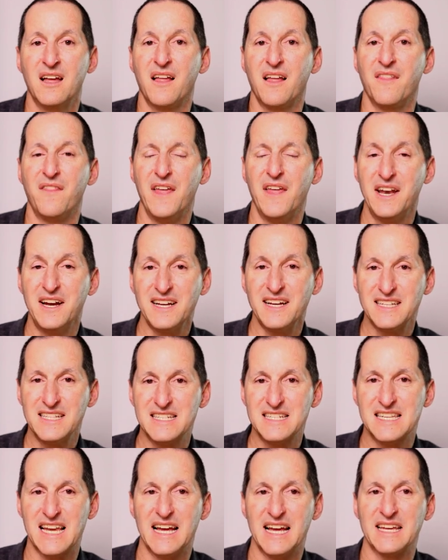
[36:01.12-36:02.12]
Then I can
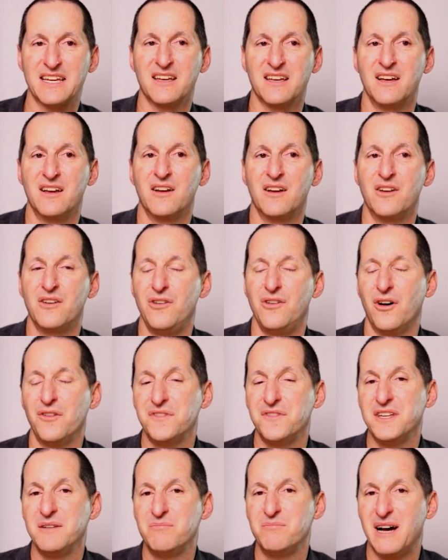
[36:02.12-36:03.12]
take not
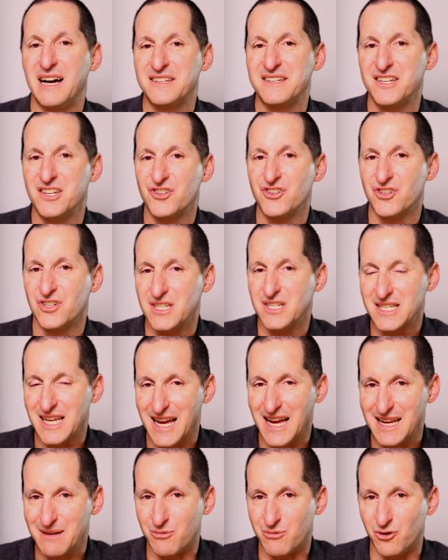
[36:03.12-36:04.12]
the partition
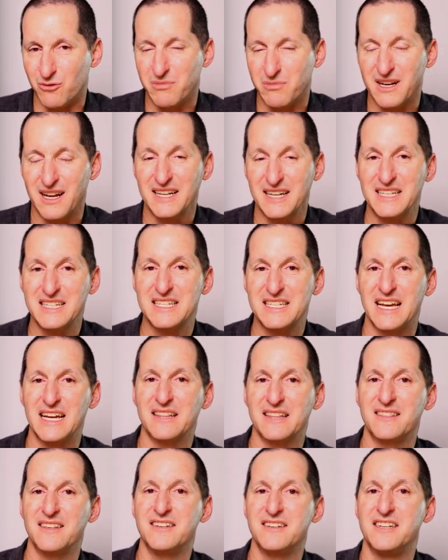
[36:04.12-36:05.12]
table, but I can take
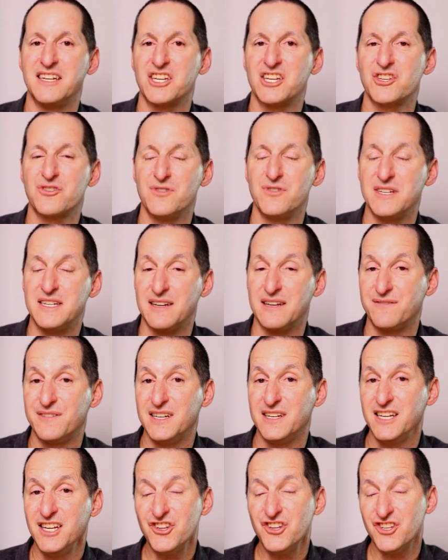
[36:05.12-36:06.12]
the dictionary
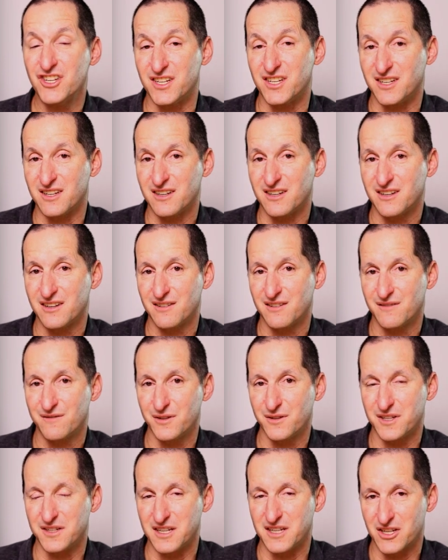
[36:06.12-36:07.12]
definition for
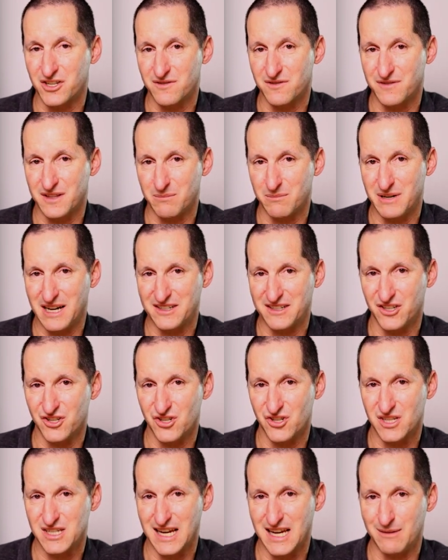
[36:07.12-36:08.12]
the partition
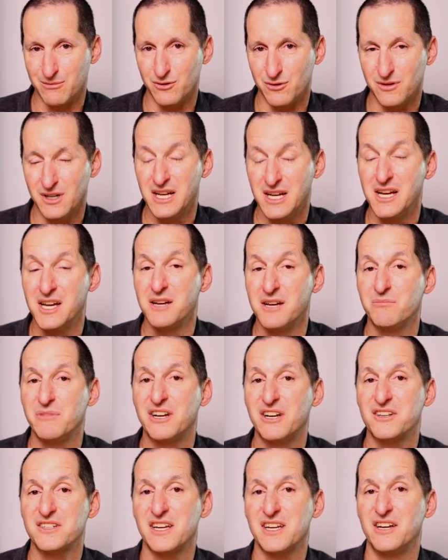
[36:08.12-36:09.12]
table,
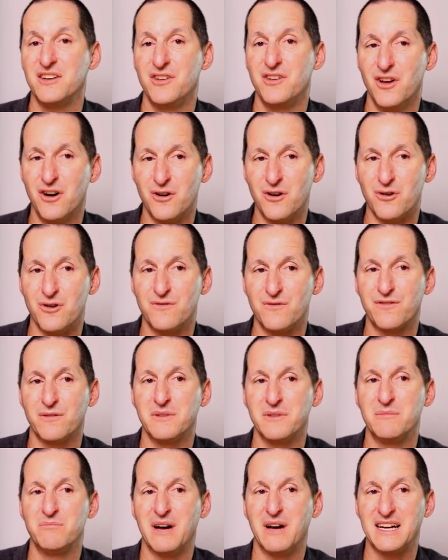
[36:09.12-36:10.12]
because I know from the
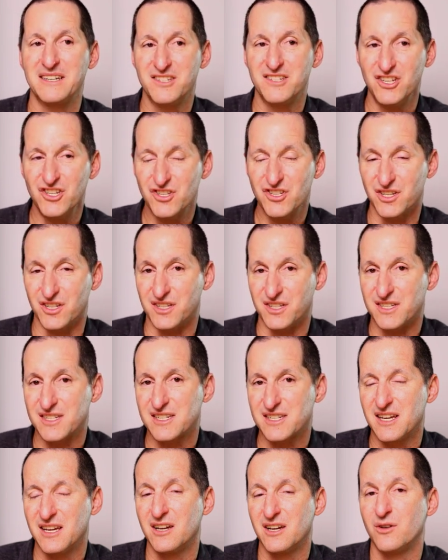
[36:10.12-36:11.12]
partitions
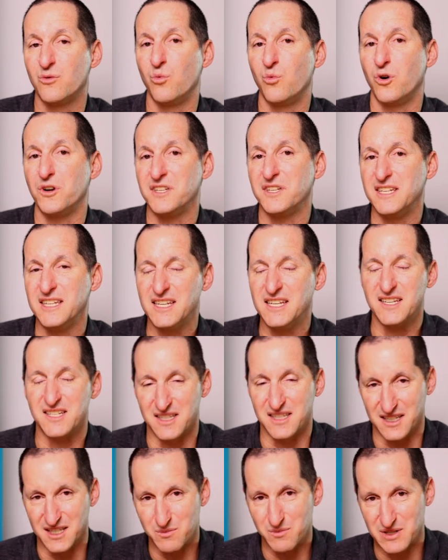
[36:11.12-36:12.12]
what years in
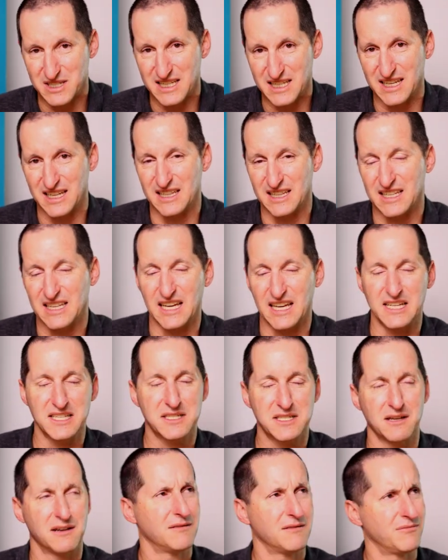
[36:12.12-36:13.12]
this particular case.
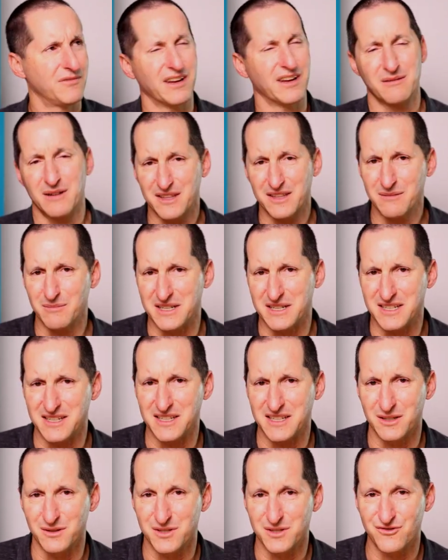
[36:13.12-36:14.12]
In fact, I think my
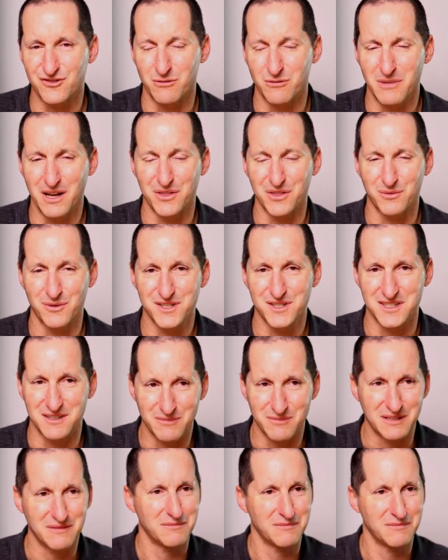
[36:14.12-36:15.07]
DDL is for a month, wasn't it? But